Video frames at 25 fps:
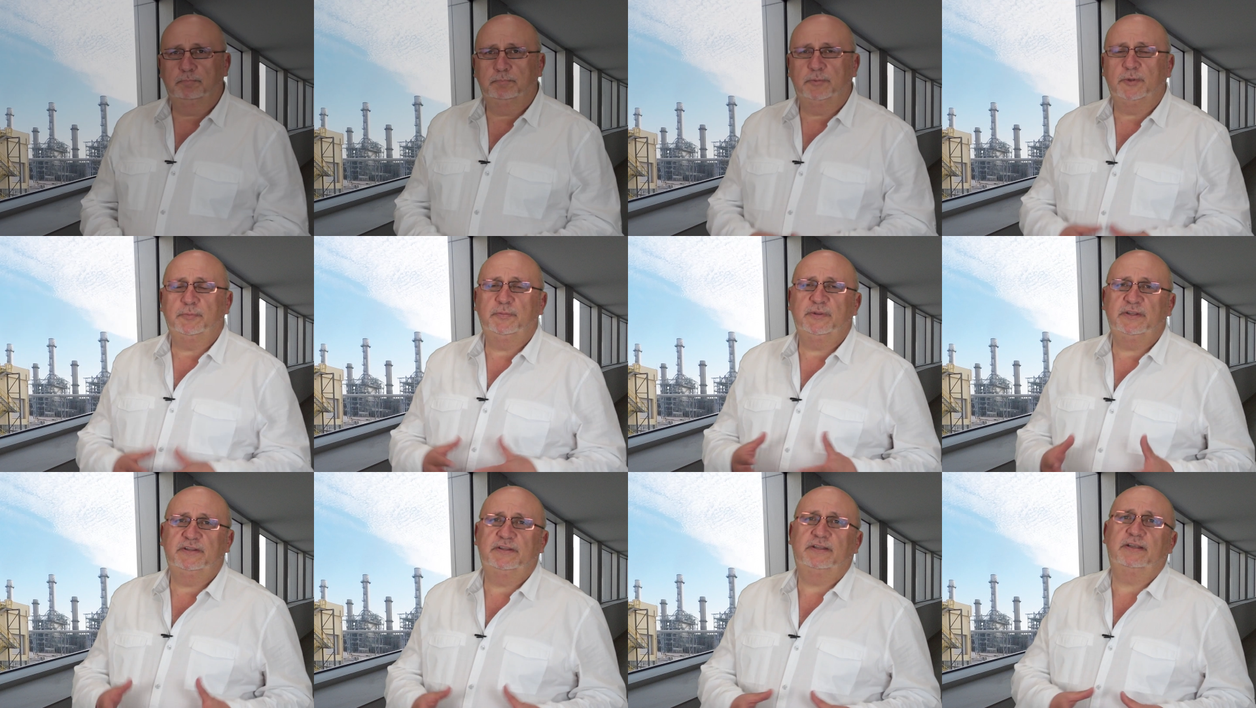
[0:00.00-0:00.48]

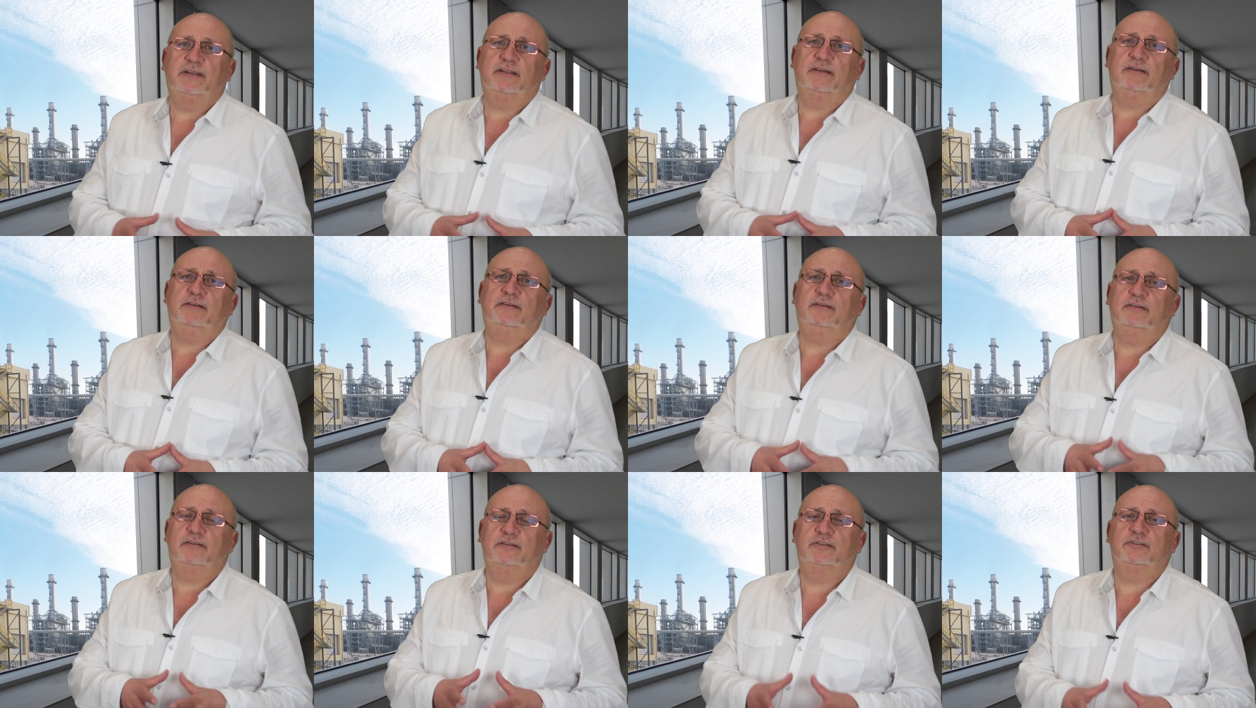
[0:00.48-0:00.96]

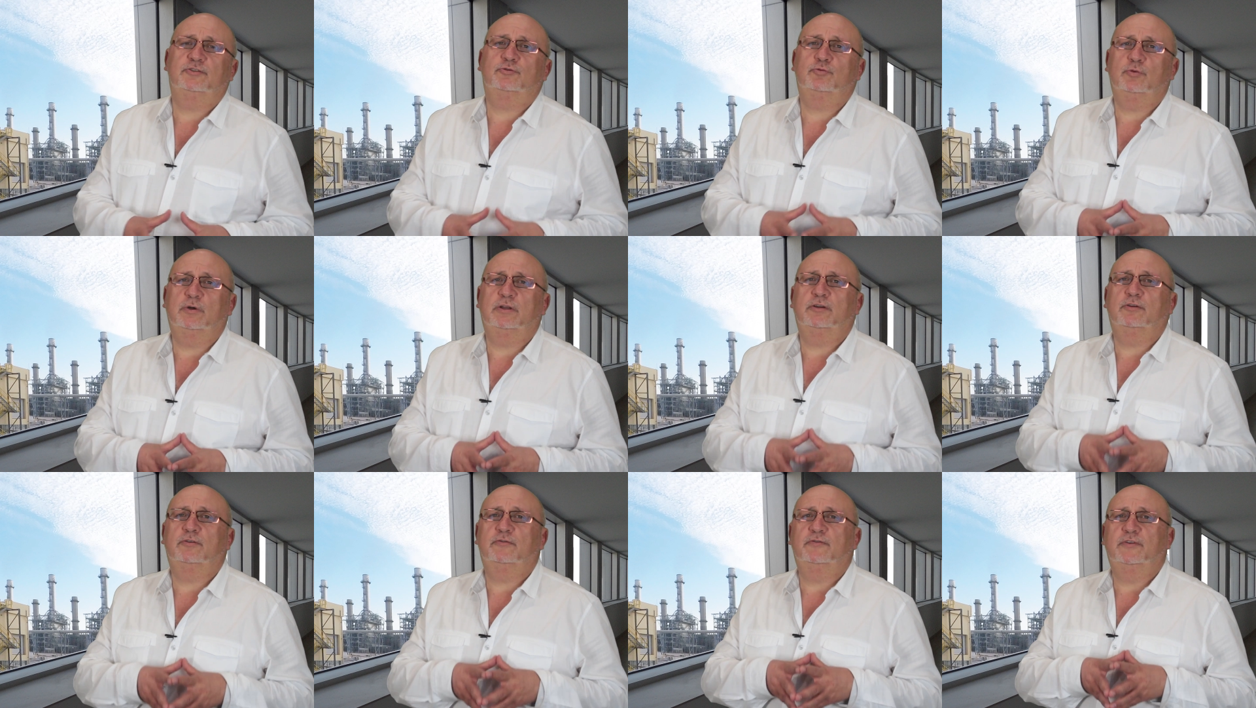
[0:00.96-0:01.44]
PP10 is
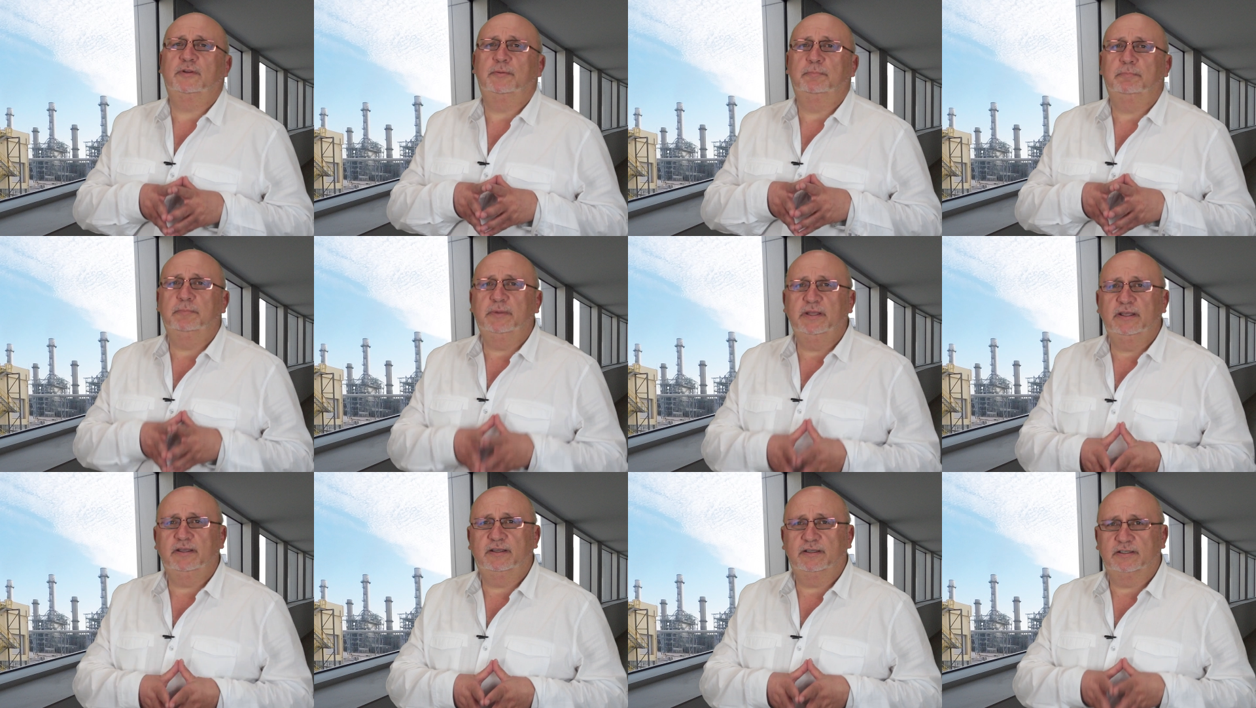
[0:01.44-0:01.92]
one of the
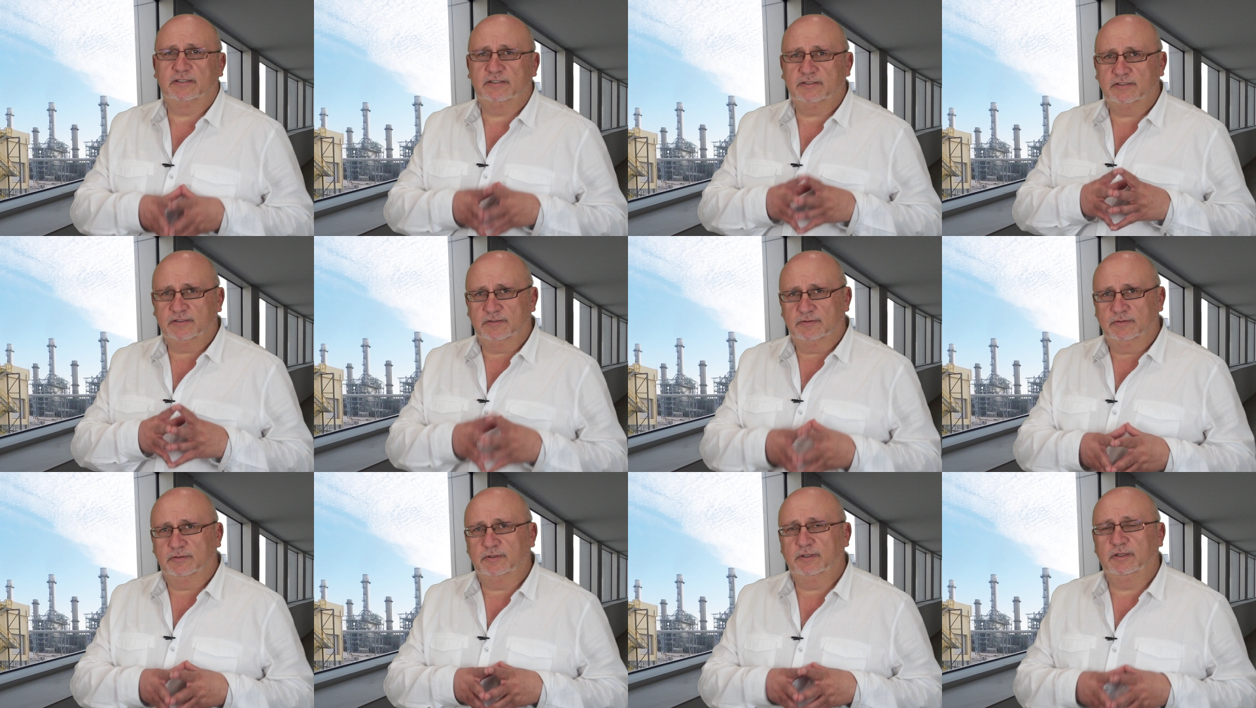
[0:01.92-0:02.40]

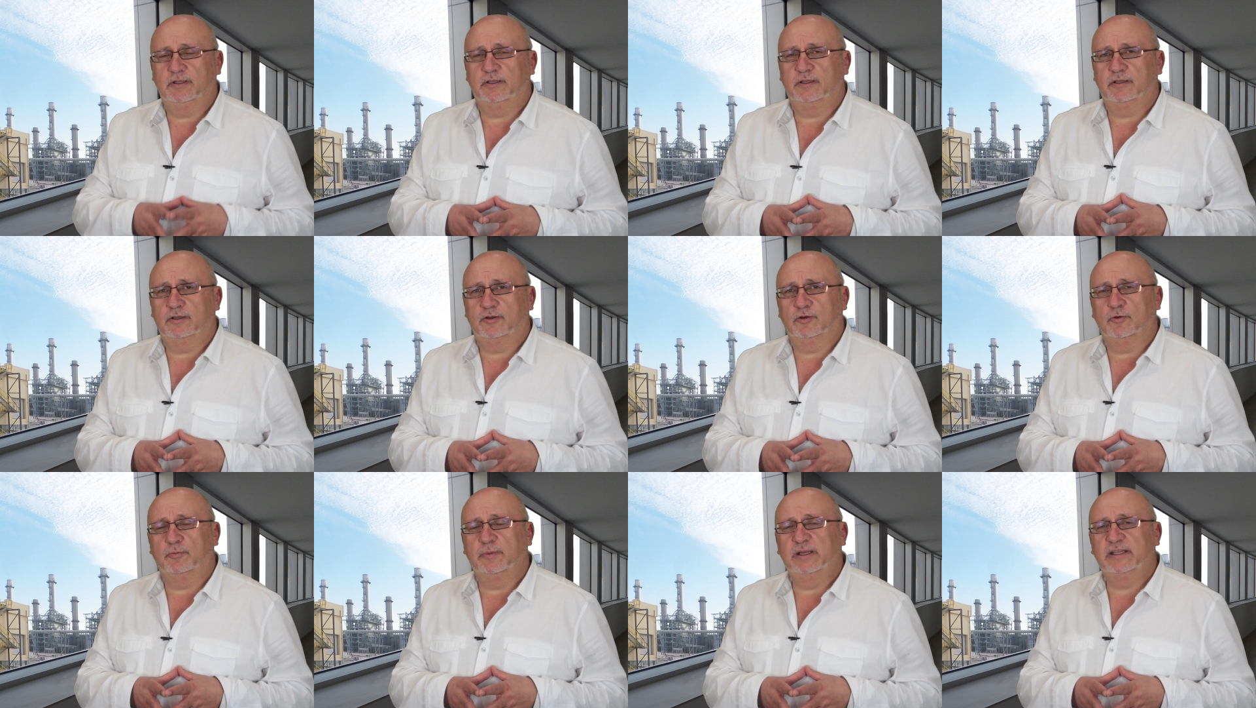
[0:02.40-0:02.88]
biggest
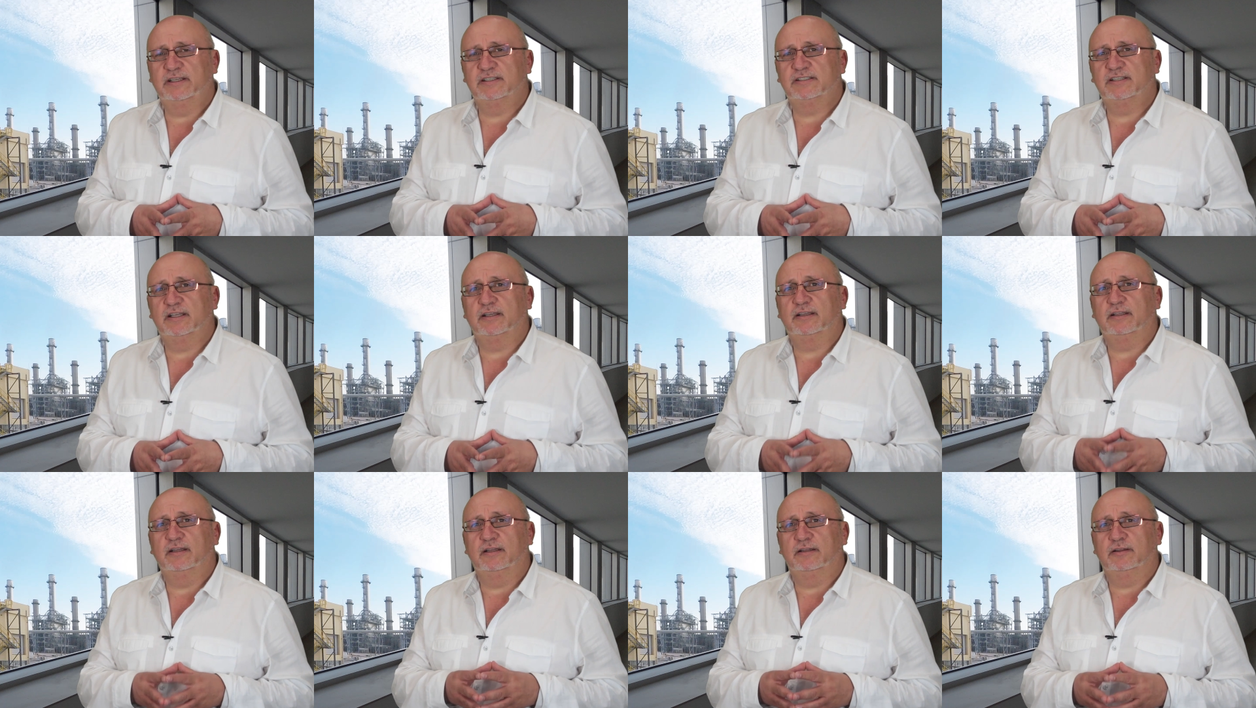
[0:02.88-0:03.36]
combined
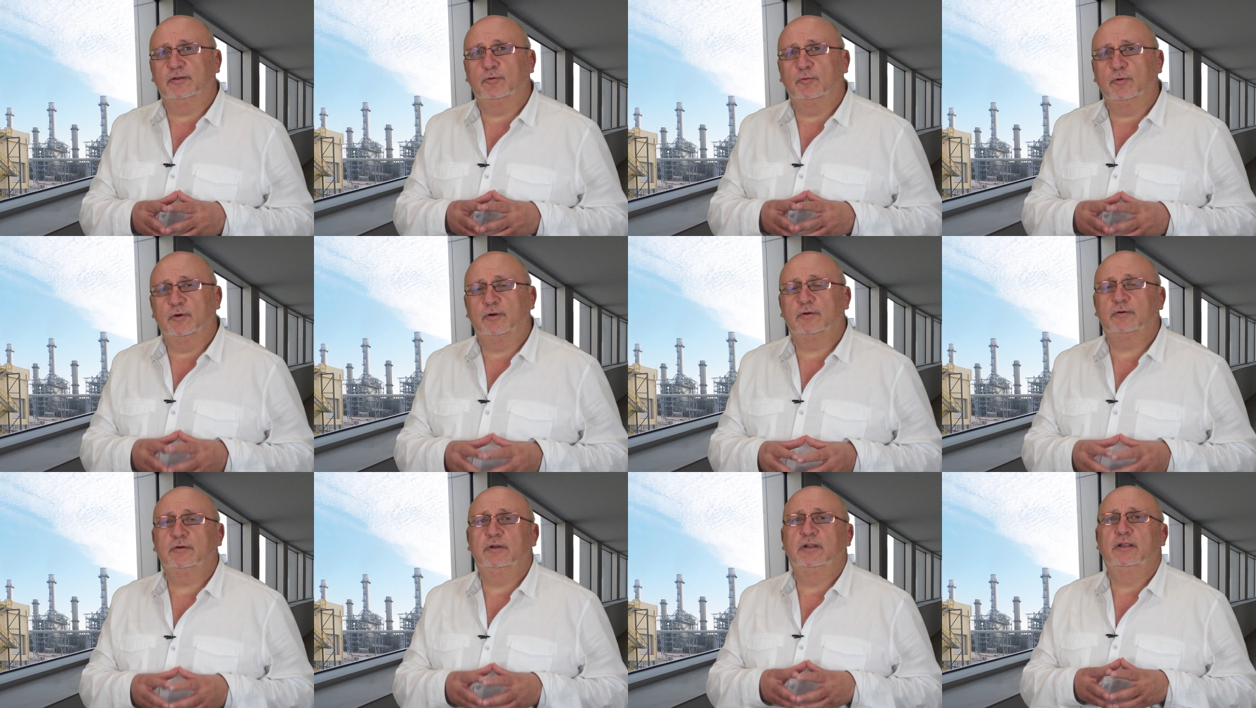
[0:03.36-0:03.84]
cycle in the
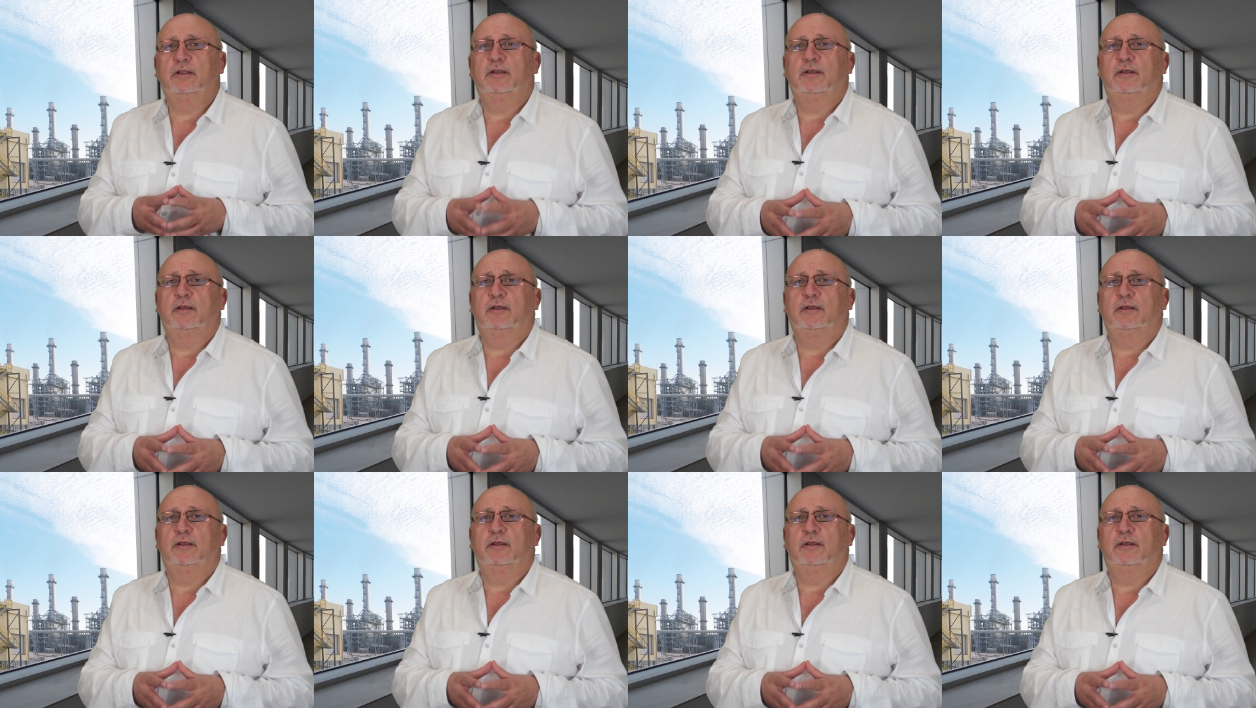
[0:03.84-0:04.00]
world,